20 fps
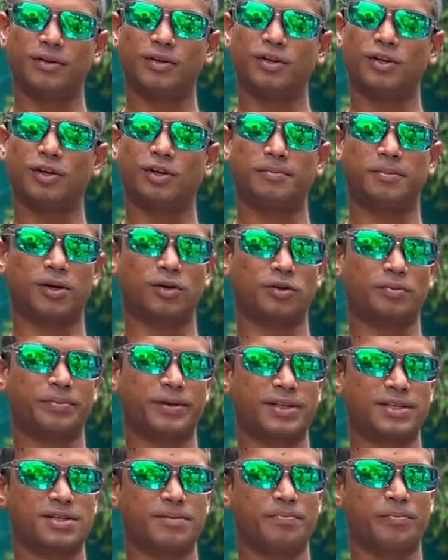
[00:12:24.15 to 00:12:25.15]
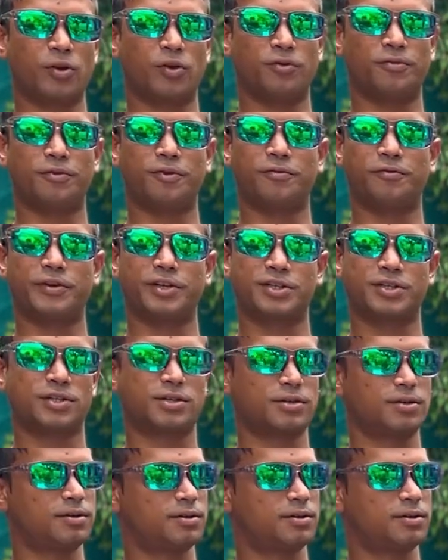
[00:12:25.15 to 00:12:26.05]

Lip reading: You're about to bring some beautiful fish